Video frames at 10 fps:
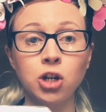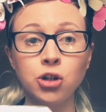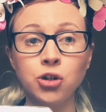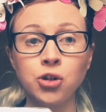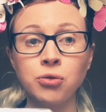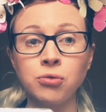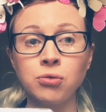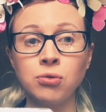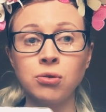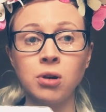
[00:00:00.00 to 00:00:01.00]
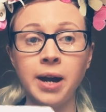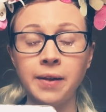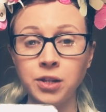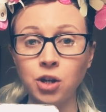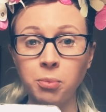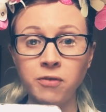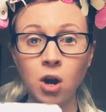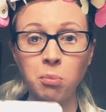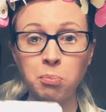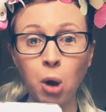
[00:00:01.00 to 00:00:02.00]
shr at the top of
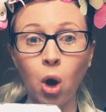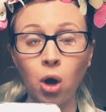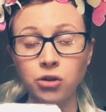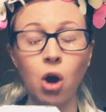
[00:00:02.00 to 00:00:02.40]
your board,